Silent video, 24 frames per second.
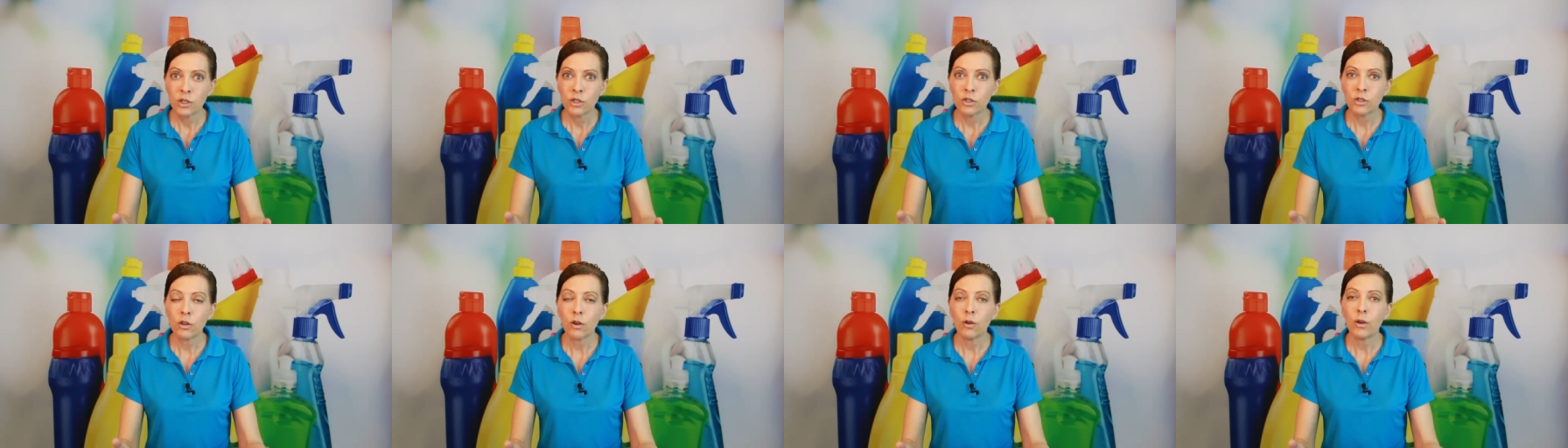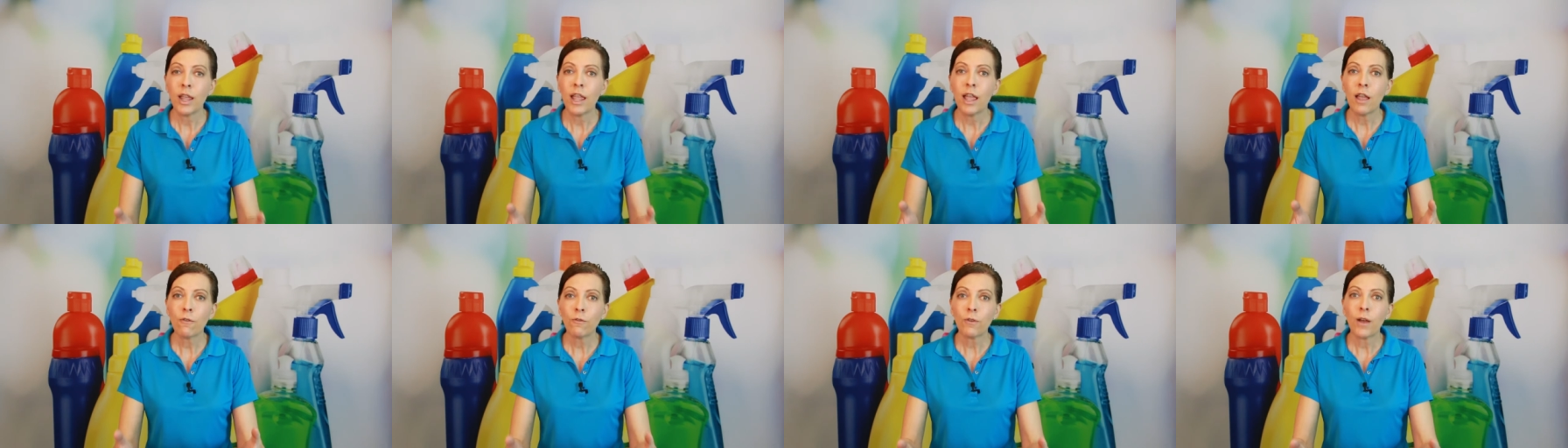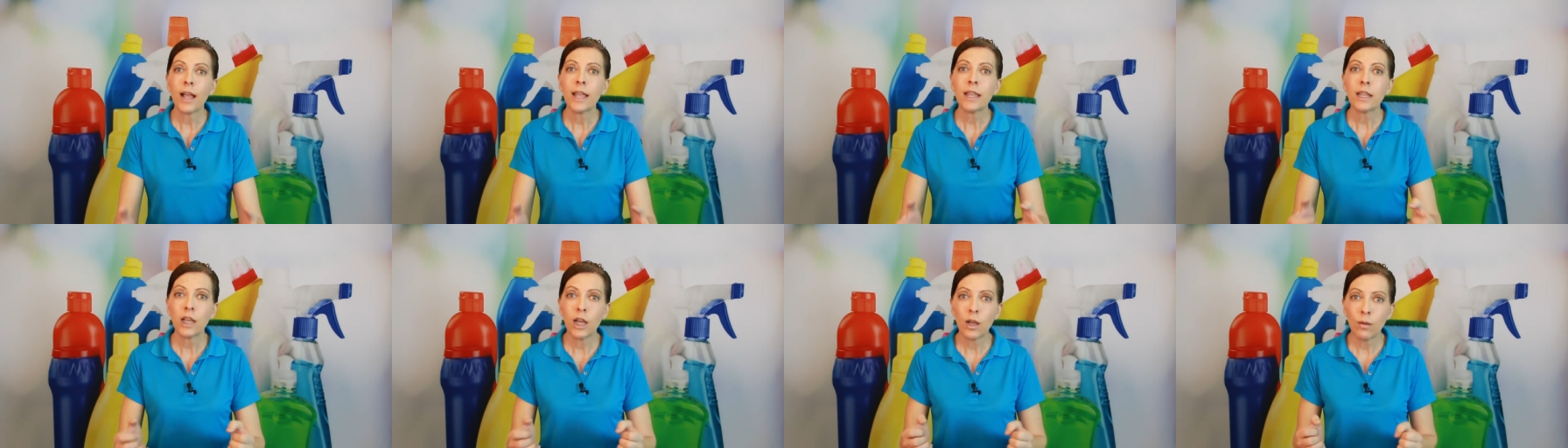So if
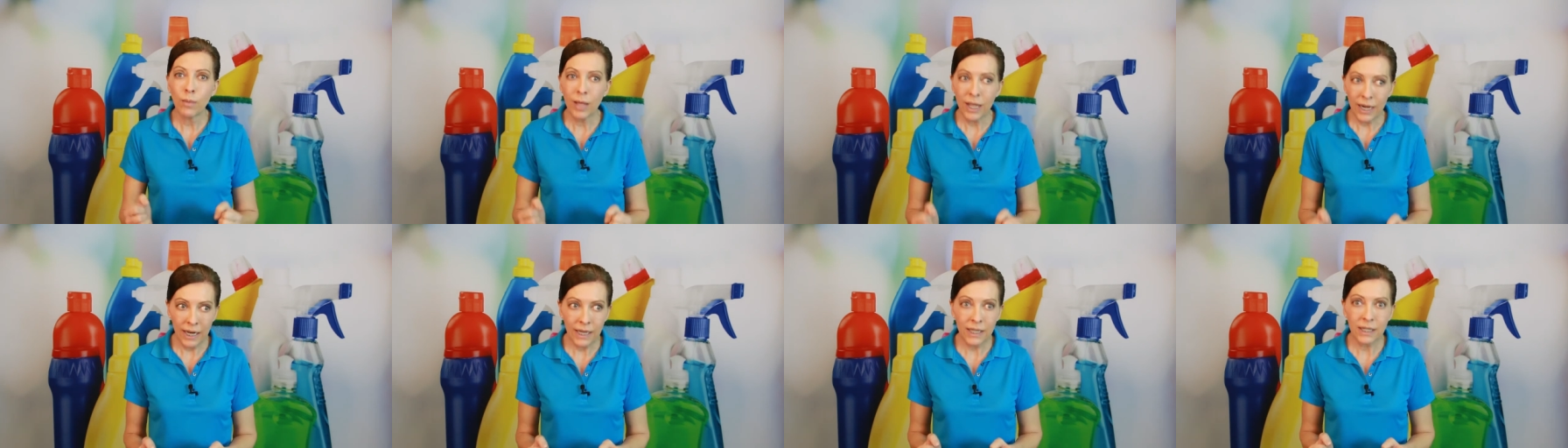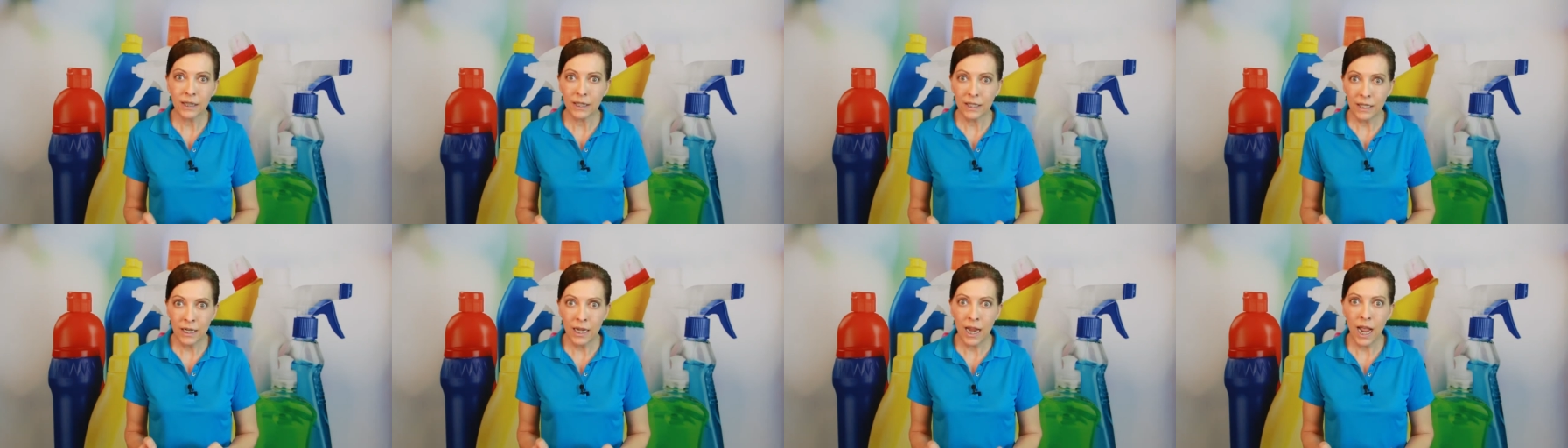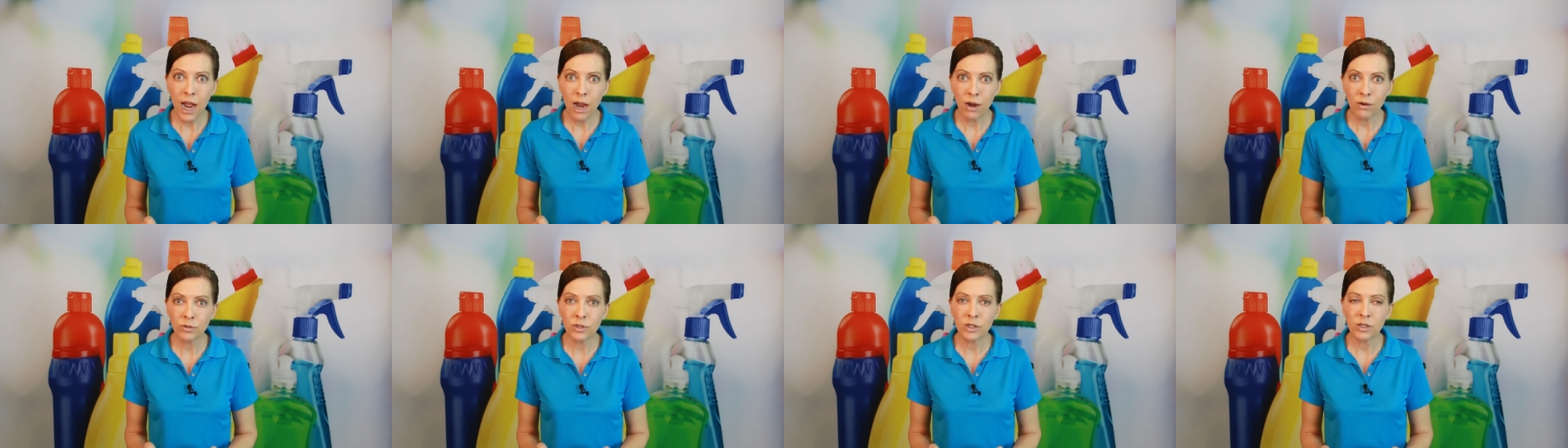I come and I clean
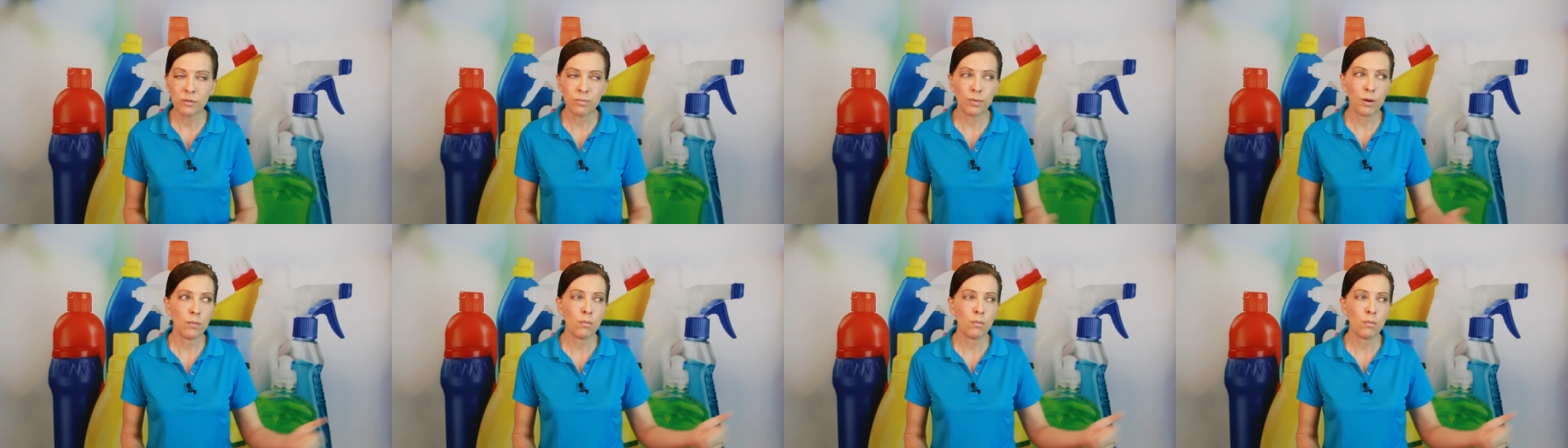houses,